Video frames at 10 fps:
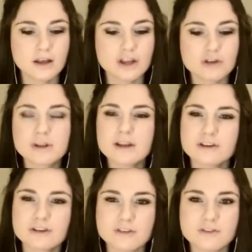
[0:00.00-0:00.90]
you really
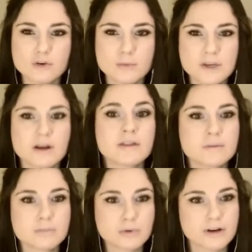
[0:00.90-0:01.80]
learn to zoom in on the
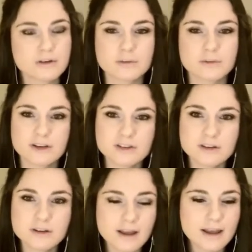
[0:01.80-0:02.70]
important
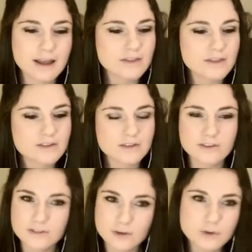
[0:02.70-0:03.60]
information. And this is
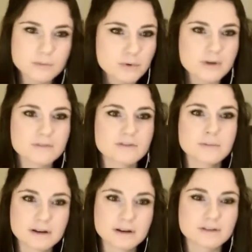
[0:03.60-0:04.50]
so important for
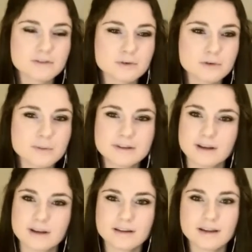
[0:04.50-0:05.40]
medical school. I mean,
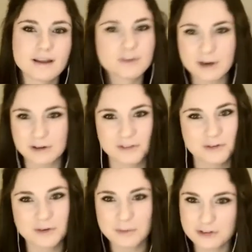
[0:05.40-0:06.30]
every medical
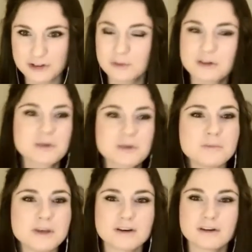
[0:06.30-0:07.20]
student, I'm sure, will agree
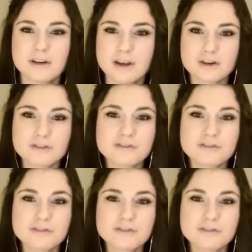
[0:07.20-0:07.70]
with me. You're, you're